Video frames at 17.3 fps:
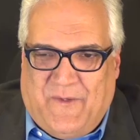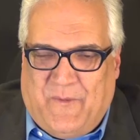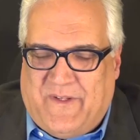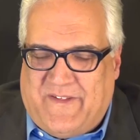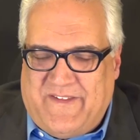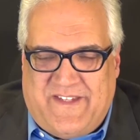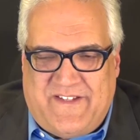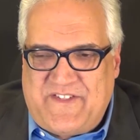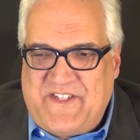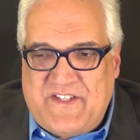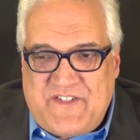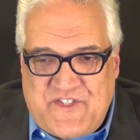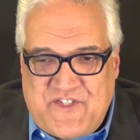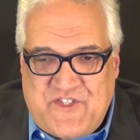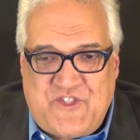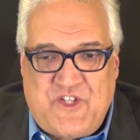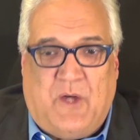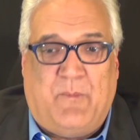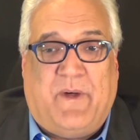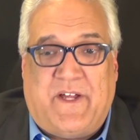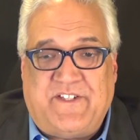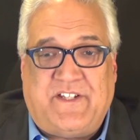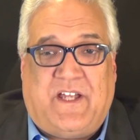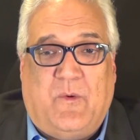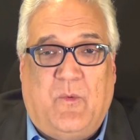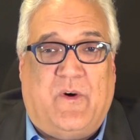Well, there's so
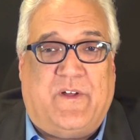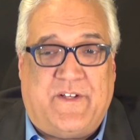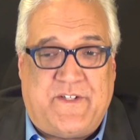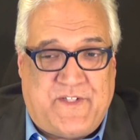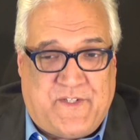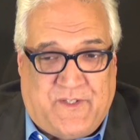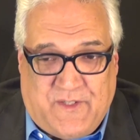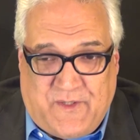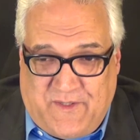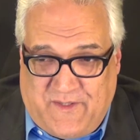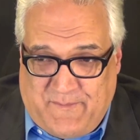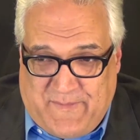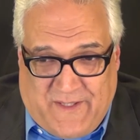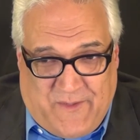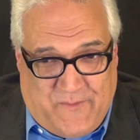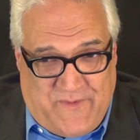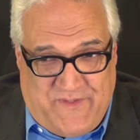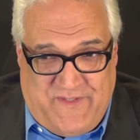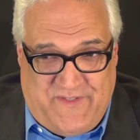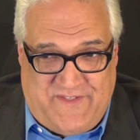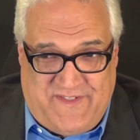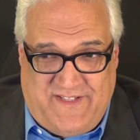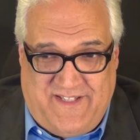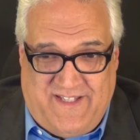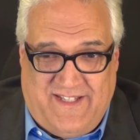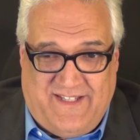much I want to talk about with you
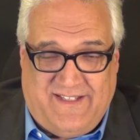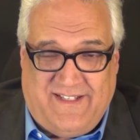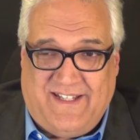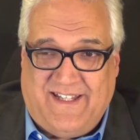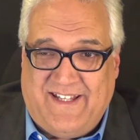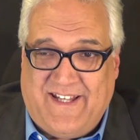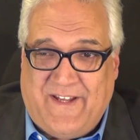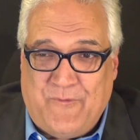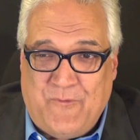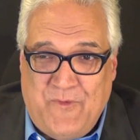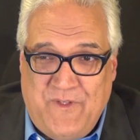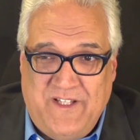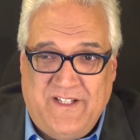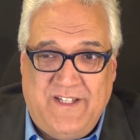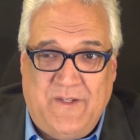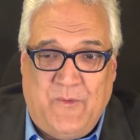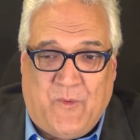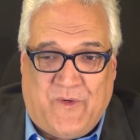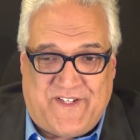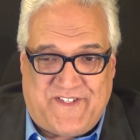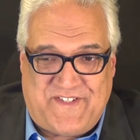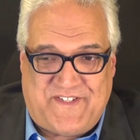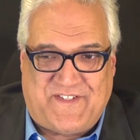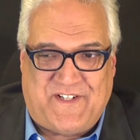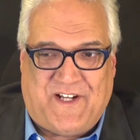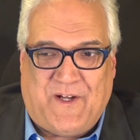today, and I really want to
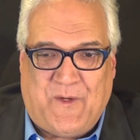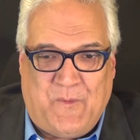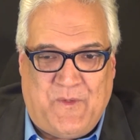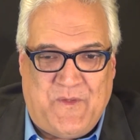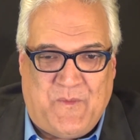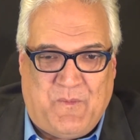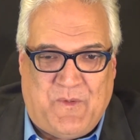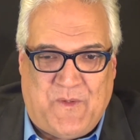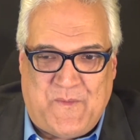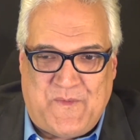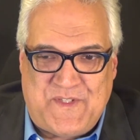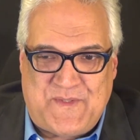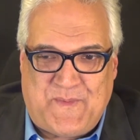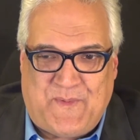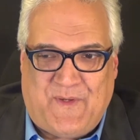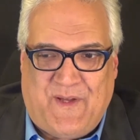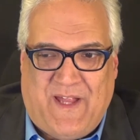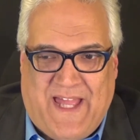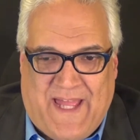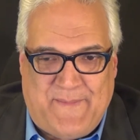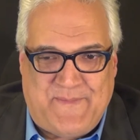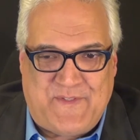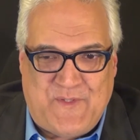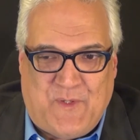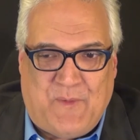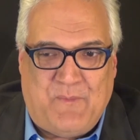start with what was
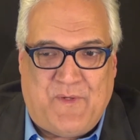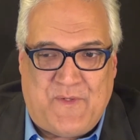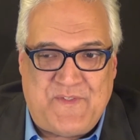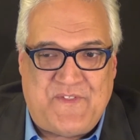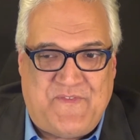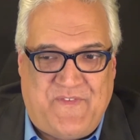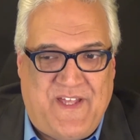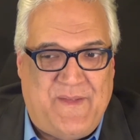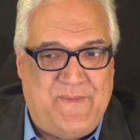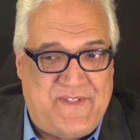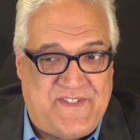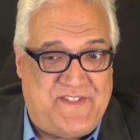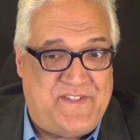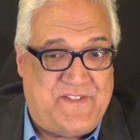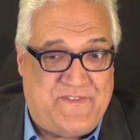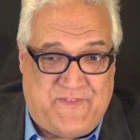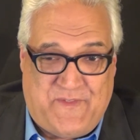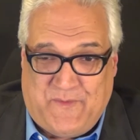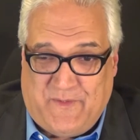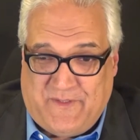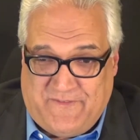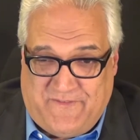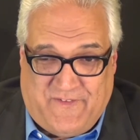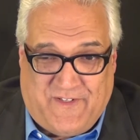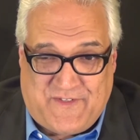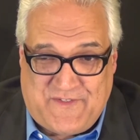perhaps your most famous interview on
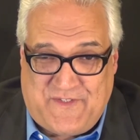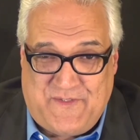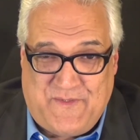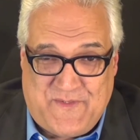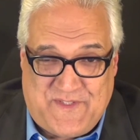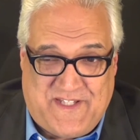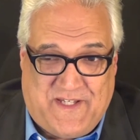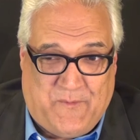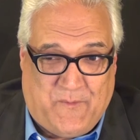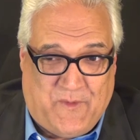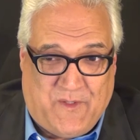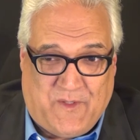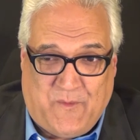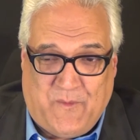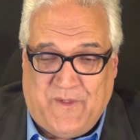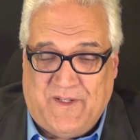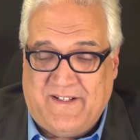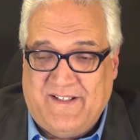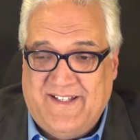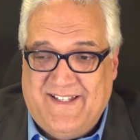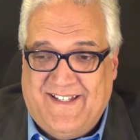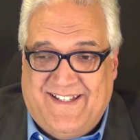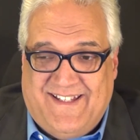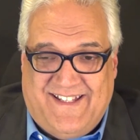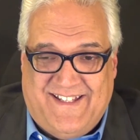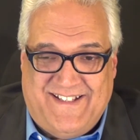Fox News Network, where
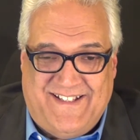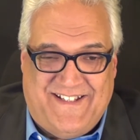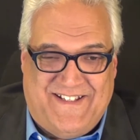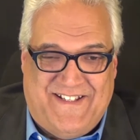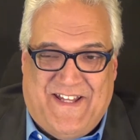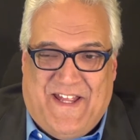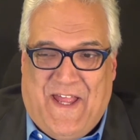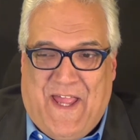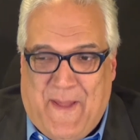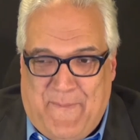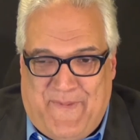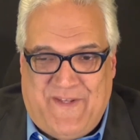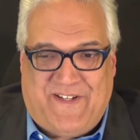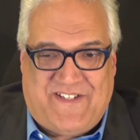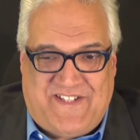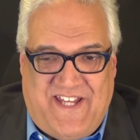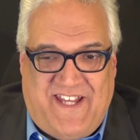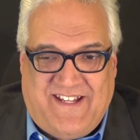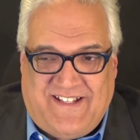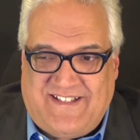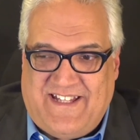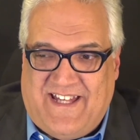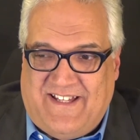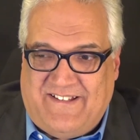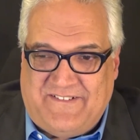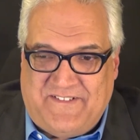in an epic
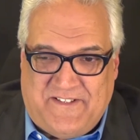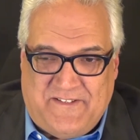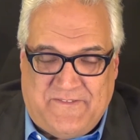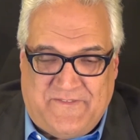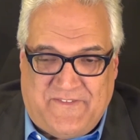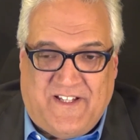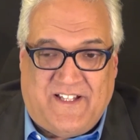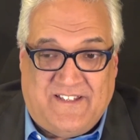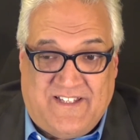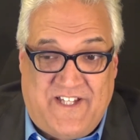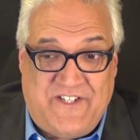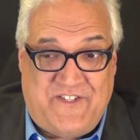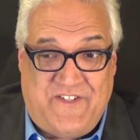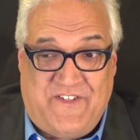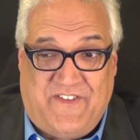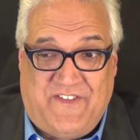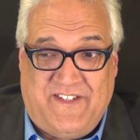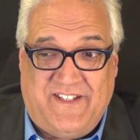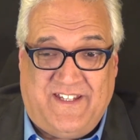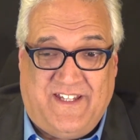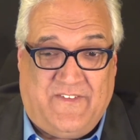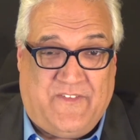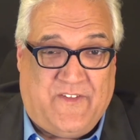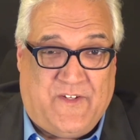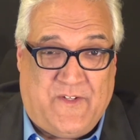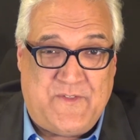takedown of alleged
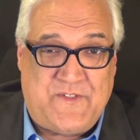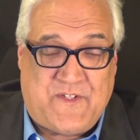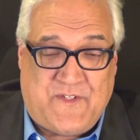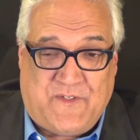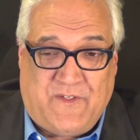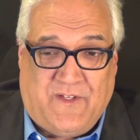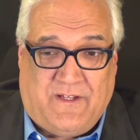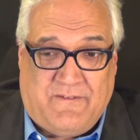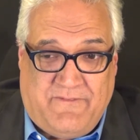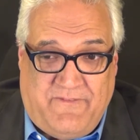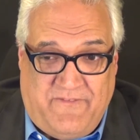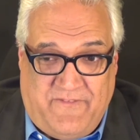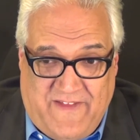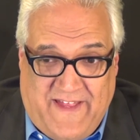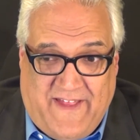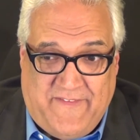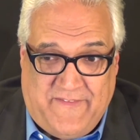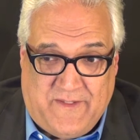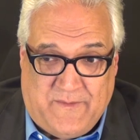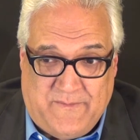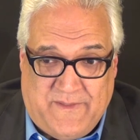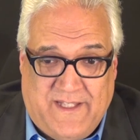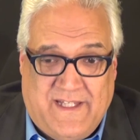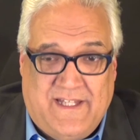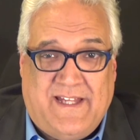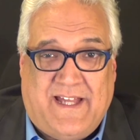thinking, the host could not fathom
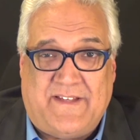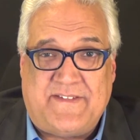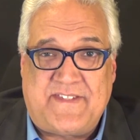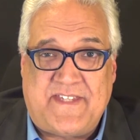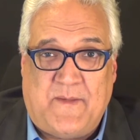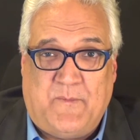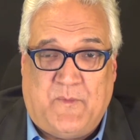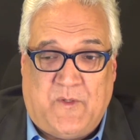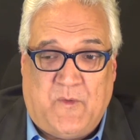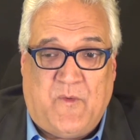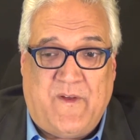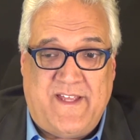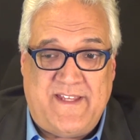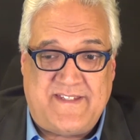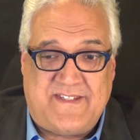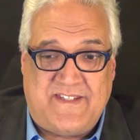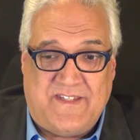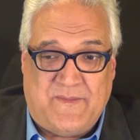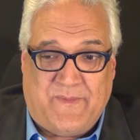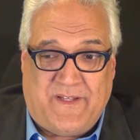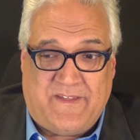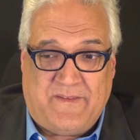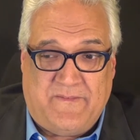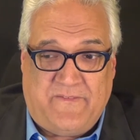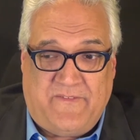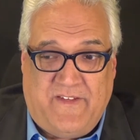how someone raised in the
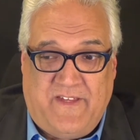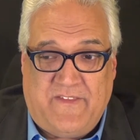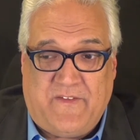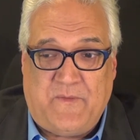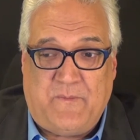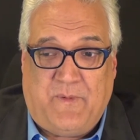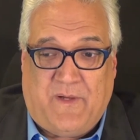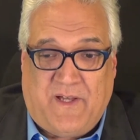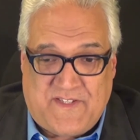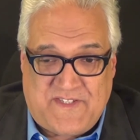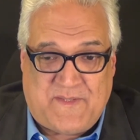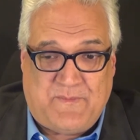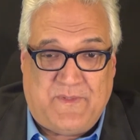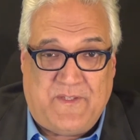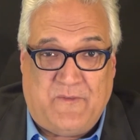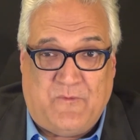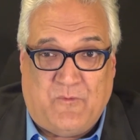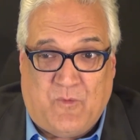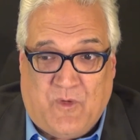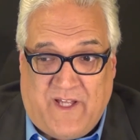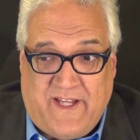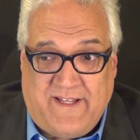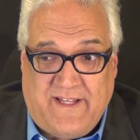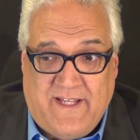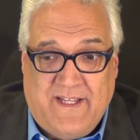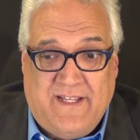Muslim faith could possibly
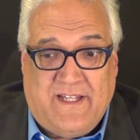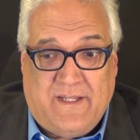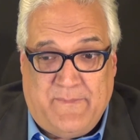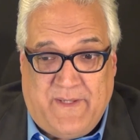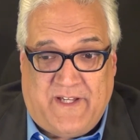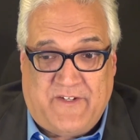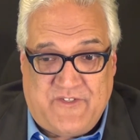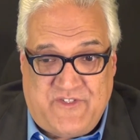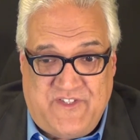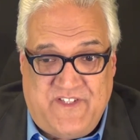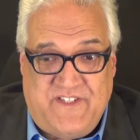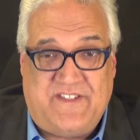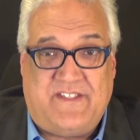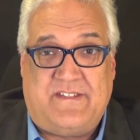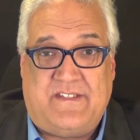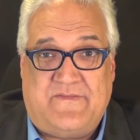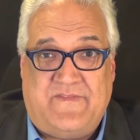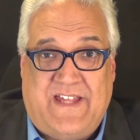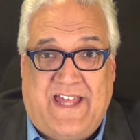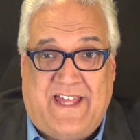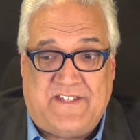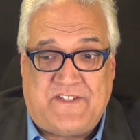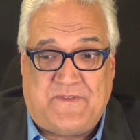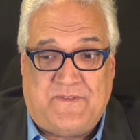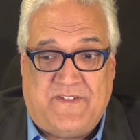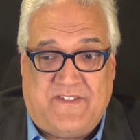write about Jesus of
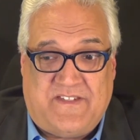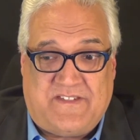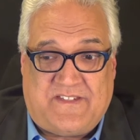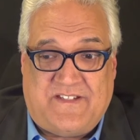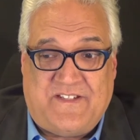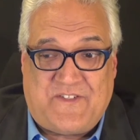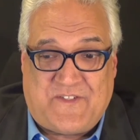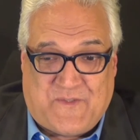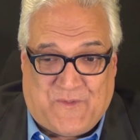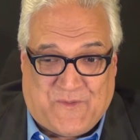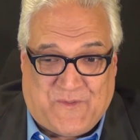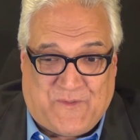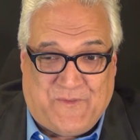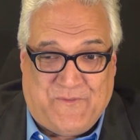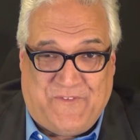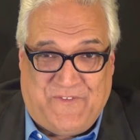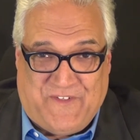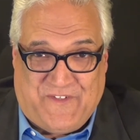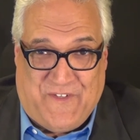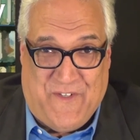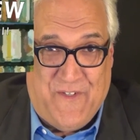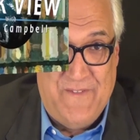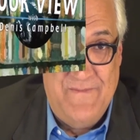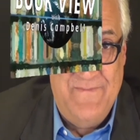Nazareth as an historical figure.